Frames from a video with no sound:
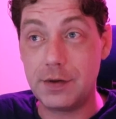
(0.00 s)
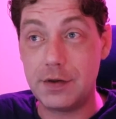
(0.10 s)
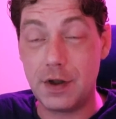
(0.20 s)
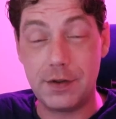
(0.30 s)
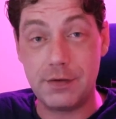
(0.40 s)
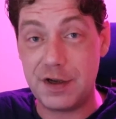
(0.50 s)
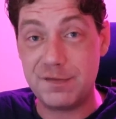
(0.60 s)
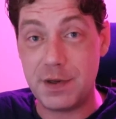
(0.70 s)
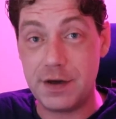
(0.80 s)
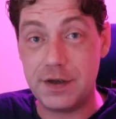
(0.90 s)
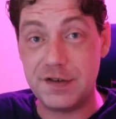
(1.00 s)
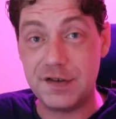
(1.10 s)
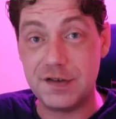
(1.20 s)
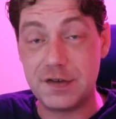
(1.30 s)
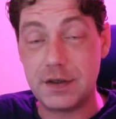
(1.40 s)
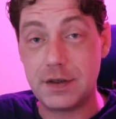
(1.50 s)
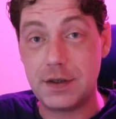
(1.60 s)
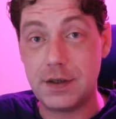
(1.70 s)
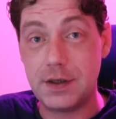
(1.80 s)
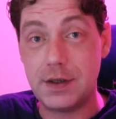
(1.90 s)
other experiences.
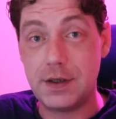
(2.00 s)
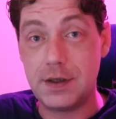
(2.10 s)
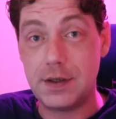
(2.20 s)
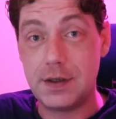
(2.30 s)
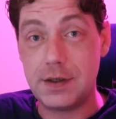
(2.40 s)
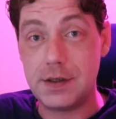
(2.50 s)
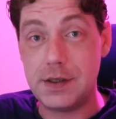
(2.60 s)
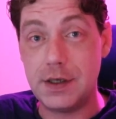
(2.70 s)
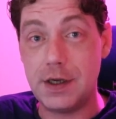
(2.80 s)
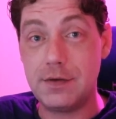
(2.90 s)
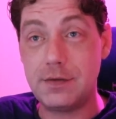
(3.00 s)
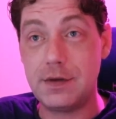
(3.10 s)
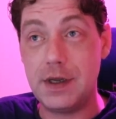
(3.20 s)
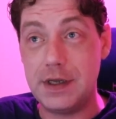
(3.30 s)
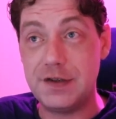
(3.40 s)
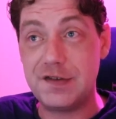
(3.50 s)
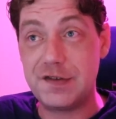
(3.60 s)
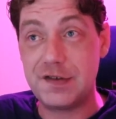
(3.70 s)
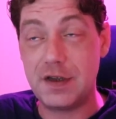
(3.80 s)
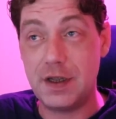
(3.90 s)
You know,
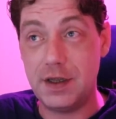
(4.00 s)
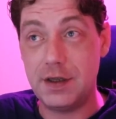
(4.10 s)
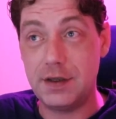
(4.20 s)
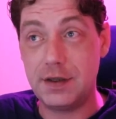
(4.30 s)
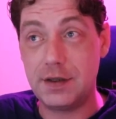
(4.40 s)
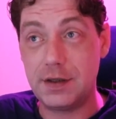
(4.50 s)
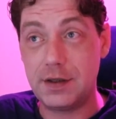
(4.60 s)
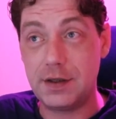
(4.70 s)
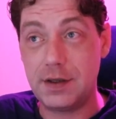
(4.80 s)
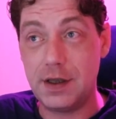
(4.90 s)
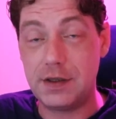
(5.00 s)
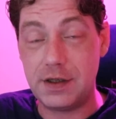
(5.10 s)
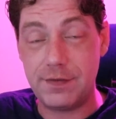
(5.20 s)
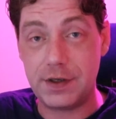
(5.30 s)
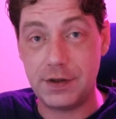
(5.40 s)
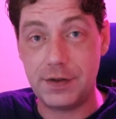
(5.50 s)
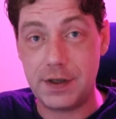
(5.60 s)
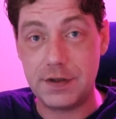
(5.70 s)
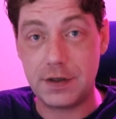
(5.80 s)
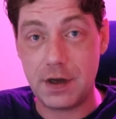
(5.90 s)
it's uh, a difficult
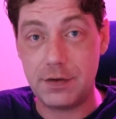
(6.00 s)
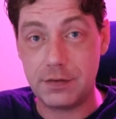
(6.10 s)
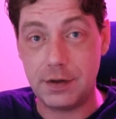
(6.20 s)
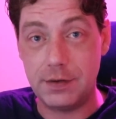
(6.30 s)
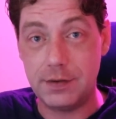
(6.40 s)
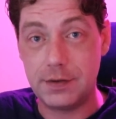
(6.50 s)
thing to go through.